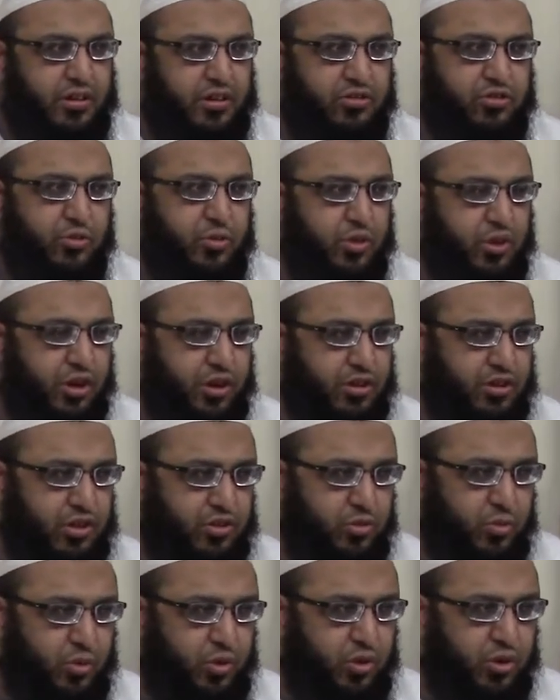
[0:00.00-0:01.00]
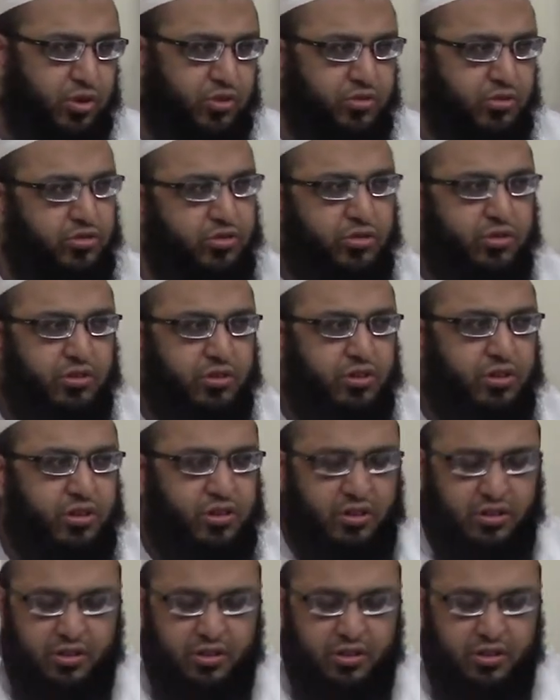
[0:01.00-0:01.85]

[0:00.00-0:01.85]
Also with all these wars, what's going on.